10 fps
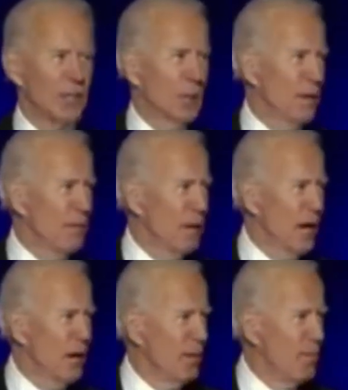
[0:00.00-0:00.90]
to
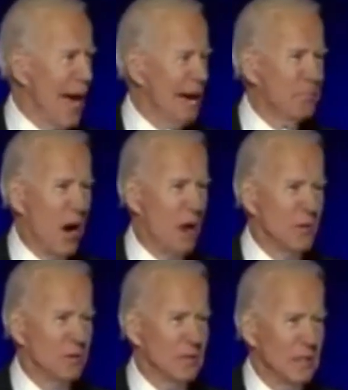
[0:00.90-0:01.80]
rebuild the
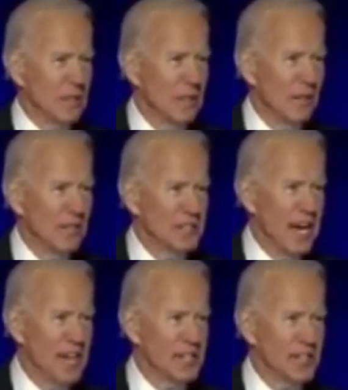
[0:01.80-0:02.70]
backbone of this
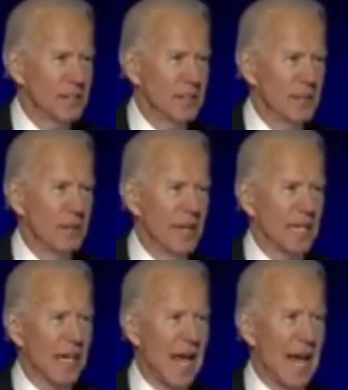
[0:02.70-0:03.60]
nation, the
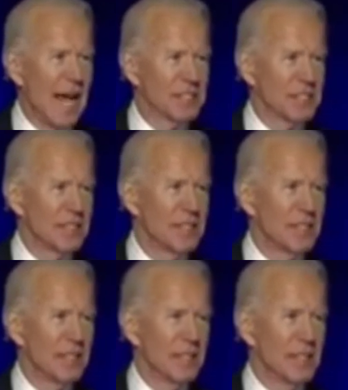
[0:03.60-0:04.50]
middle class,
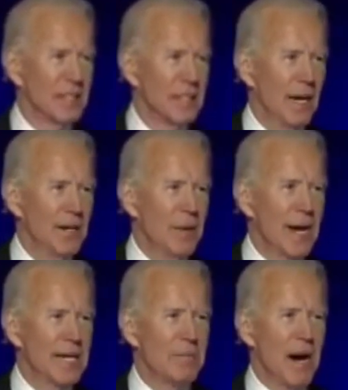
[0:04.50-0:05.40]
and to
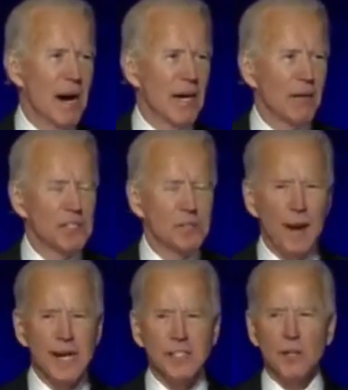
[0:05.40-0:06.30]
make America
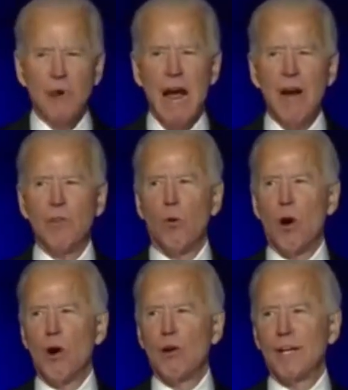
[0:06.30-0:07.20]
respected around the
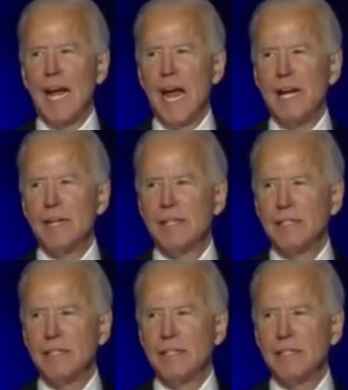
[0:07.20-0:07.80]
world again,